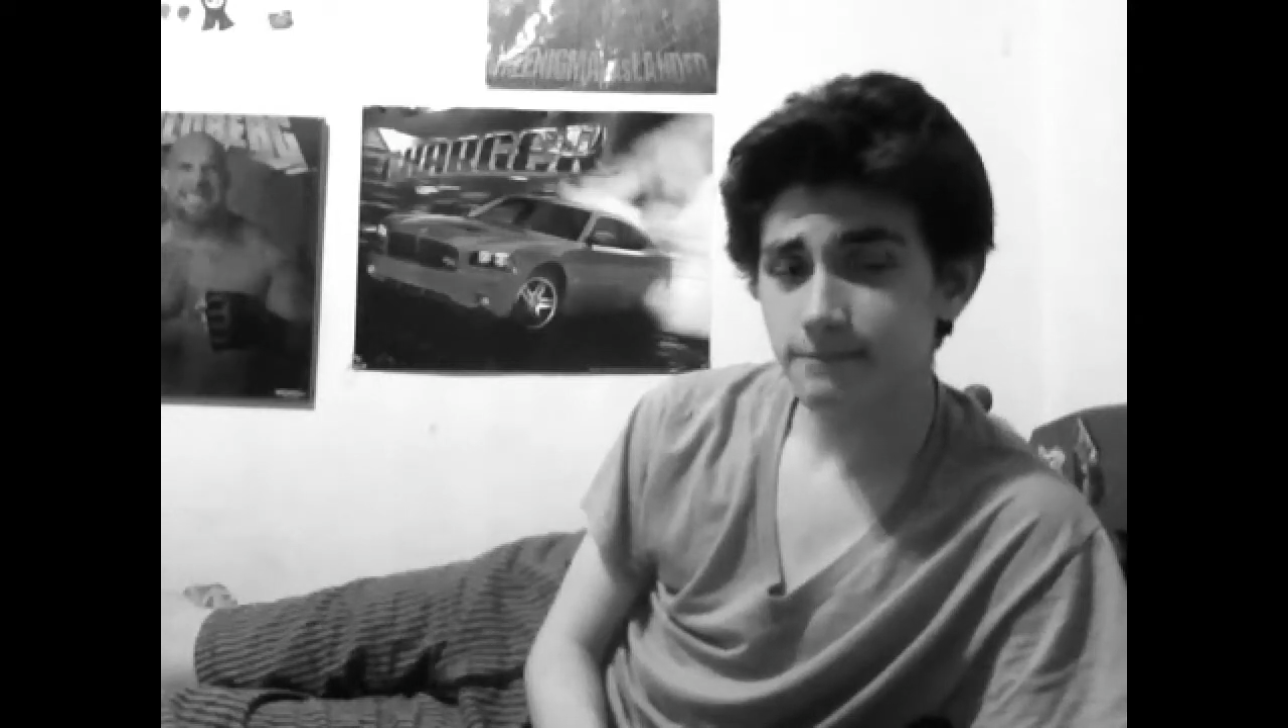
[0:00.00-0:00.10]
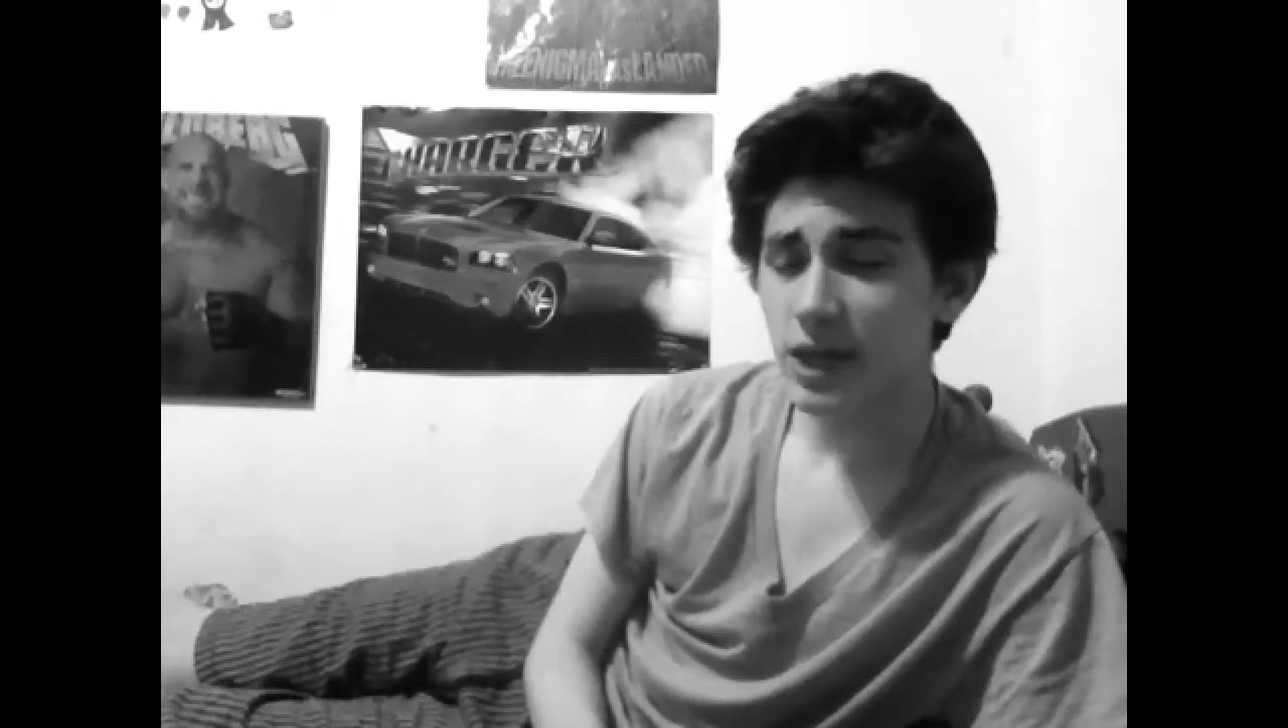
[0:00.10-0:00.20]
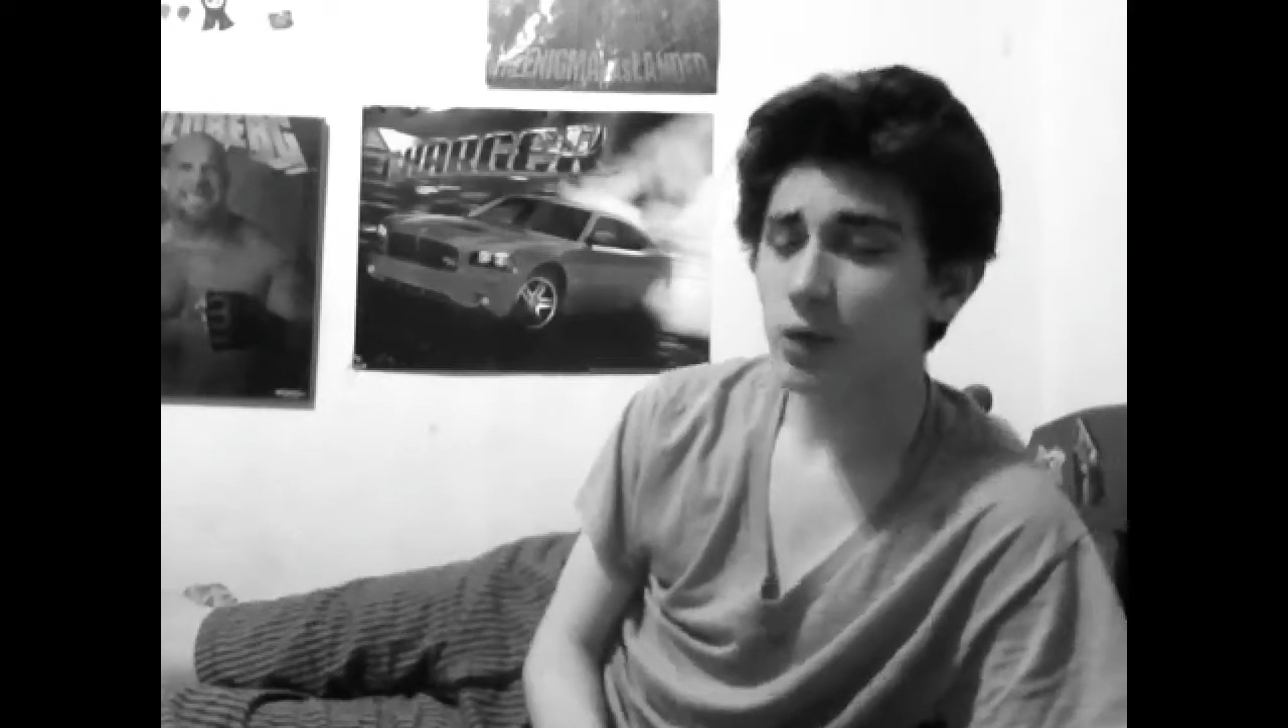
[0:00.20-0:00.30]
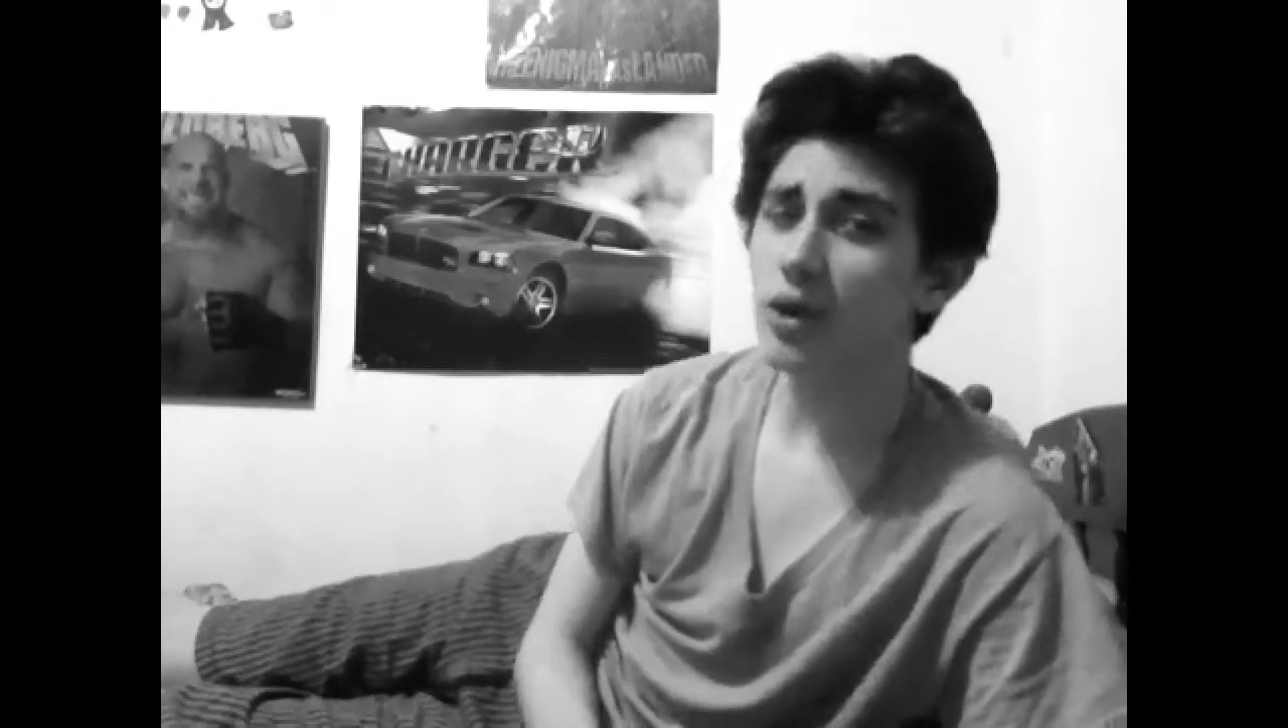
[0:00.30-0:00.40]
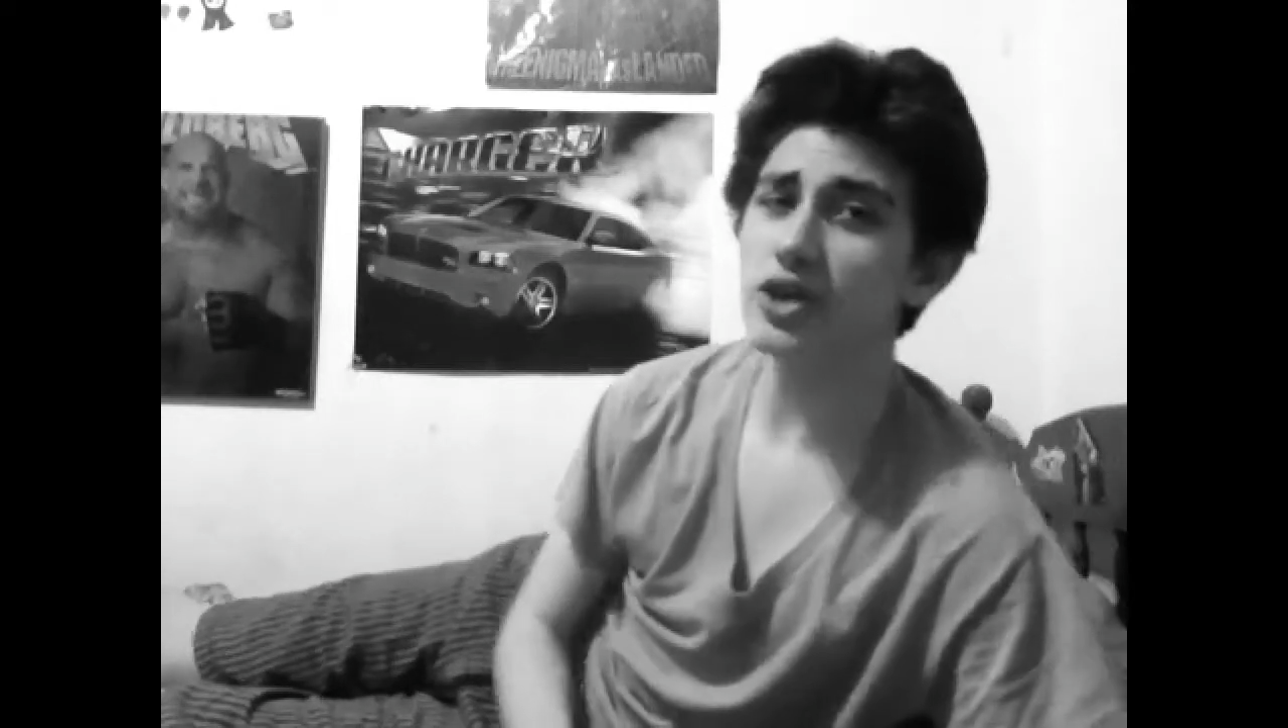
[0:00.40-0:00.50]

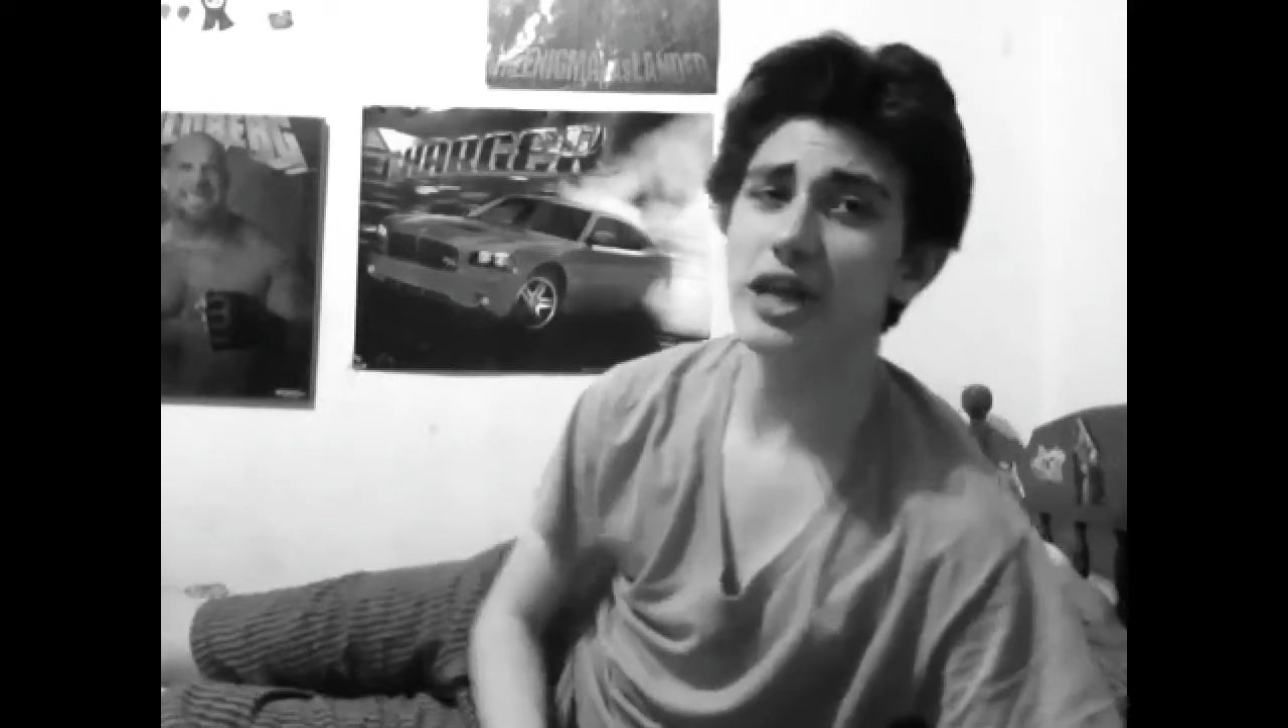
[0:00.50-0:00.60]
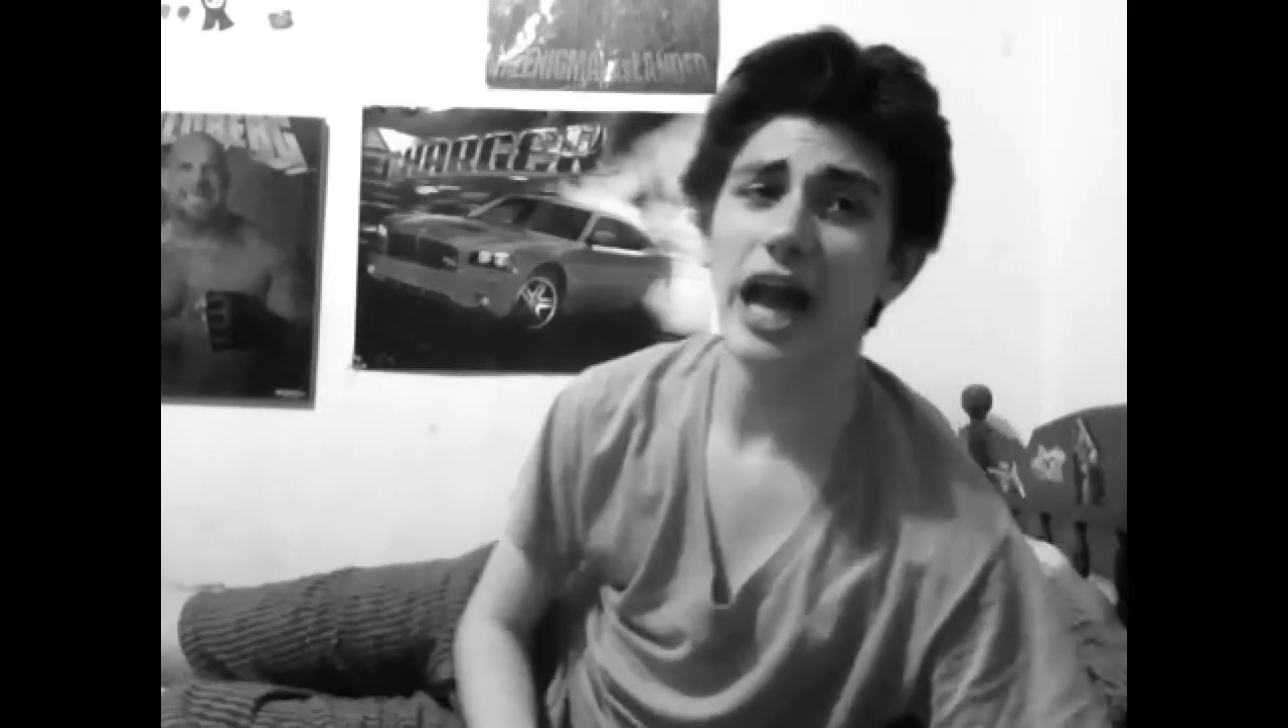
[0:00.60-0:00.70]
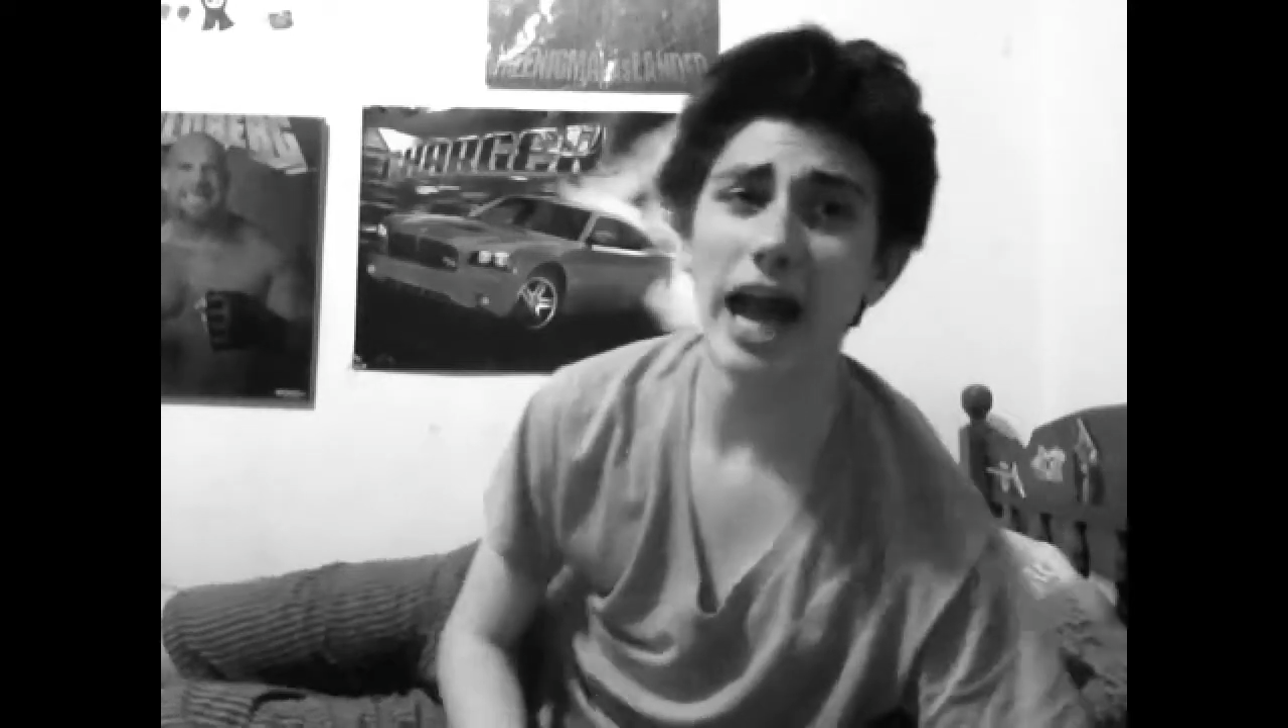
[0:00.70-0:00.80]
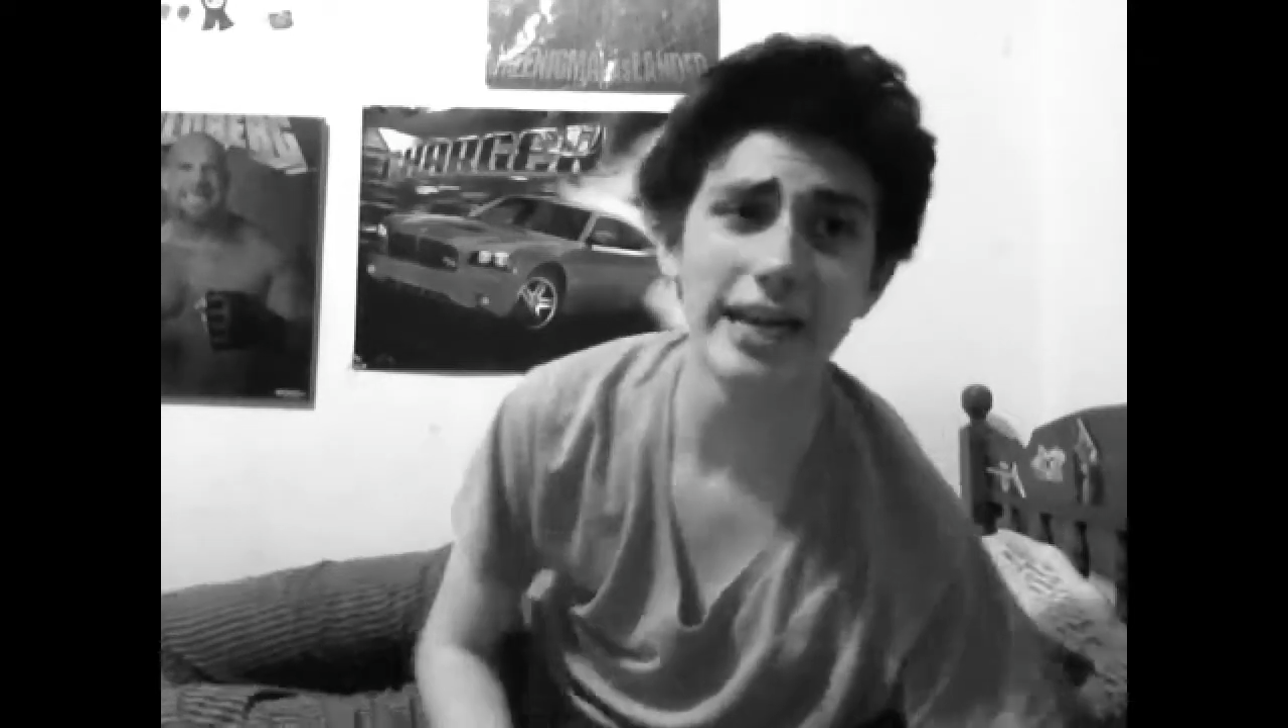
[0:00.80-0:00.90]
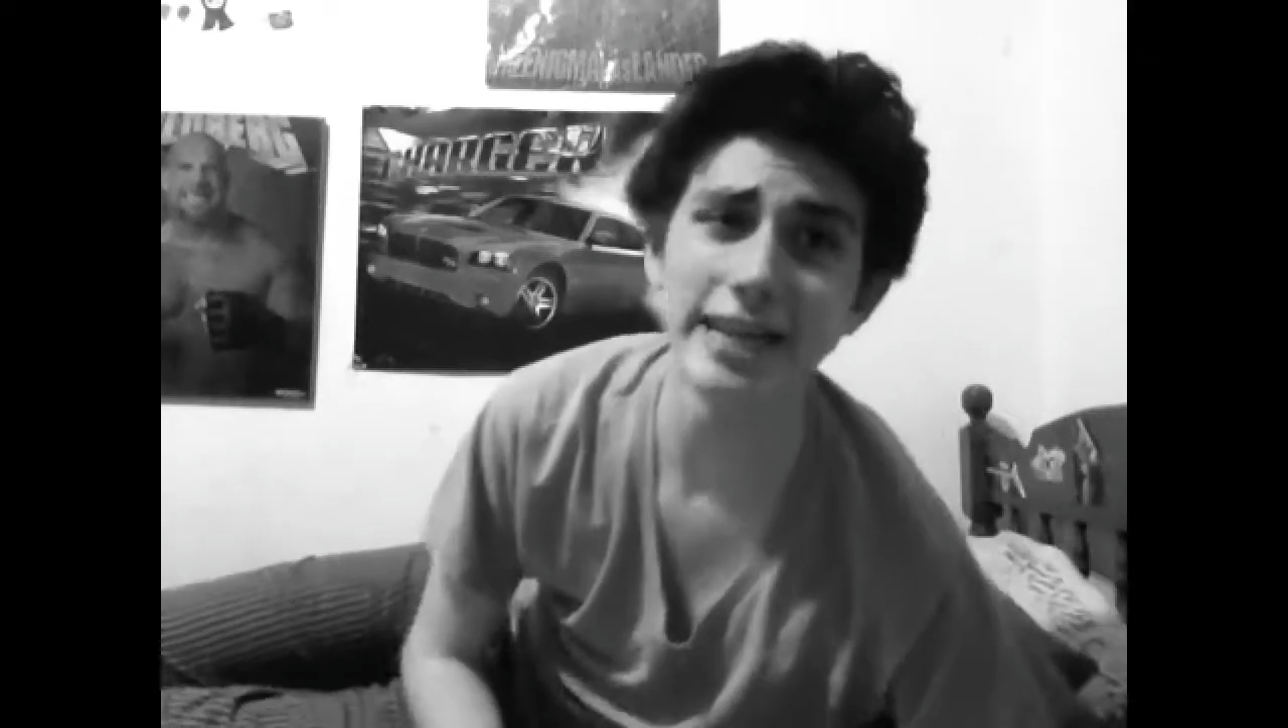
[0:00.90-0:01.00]
Correction,
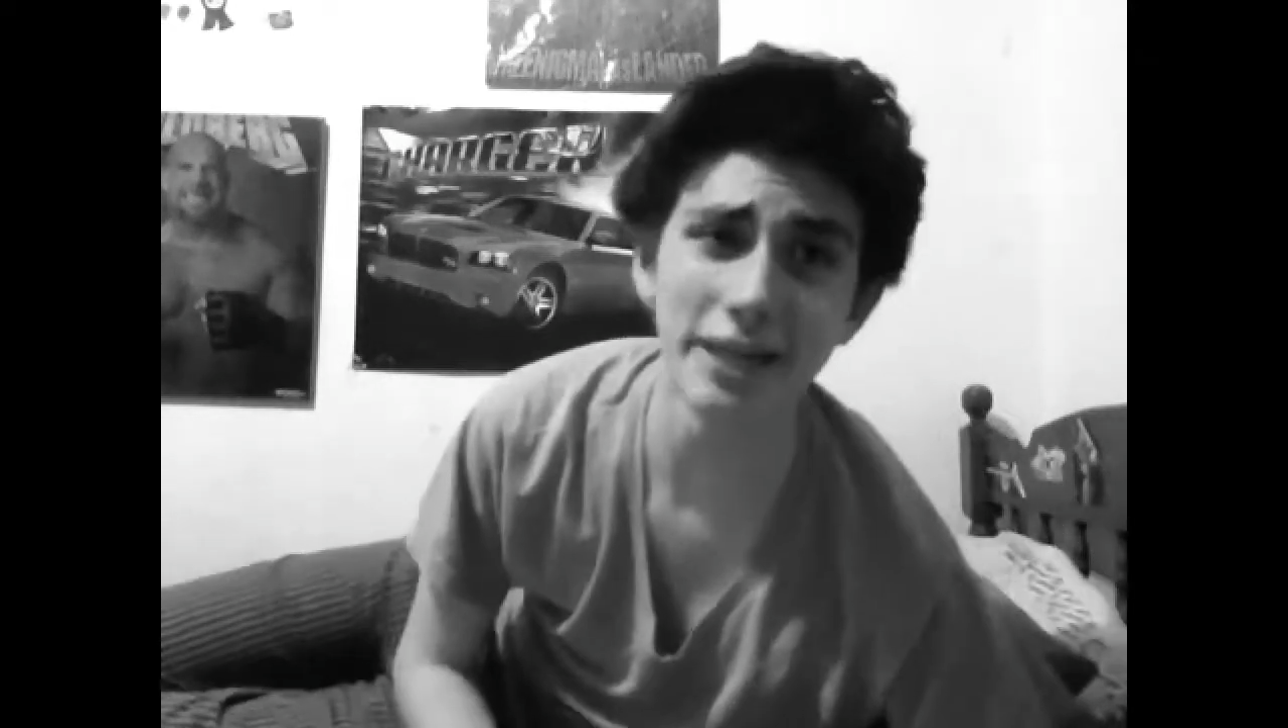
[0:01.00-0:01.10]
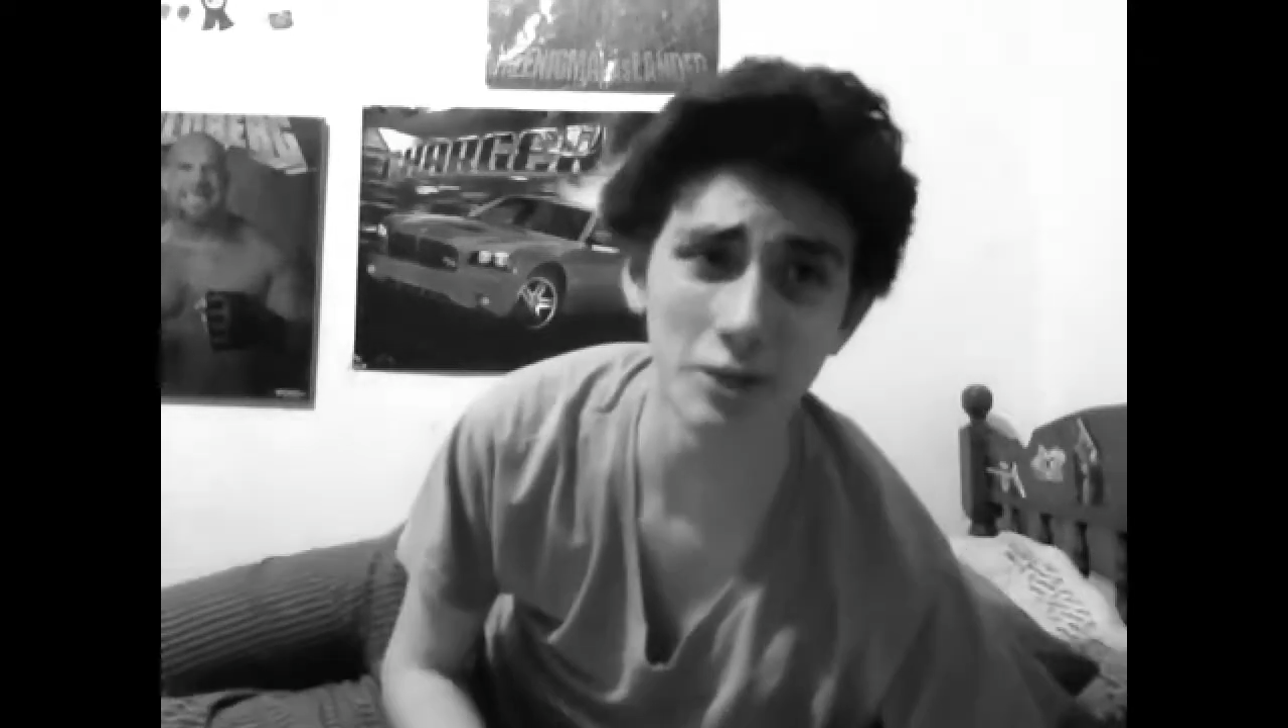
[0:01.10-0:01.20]
I didn't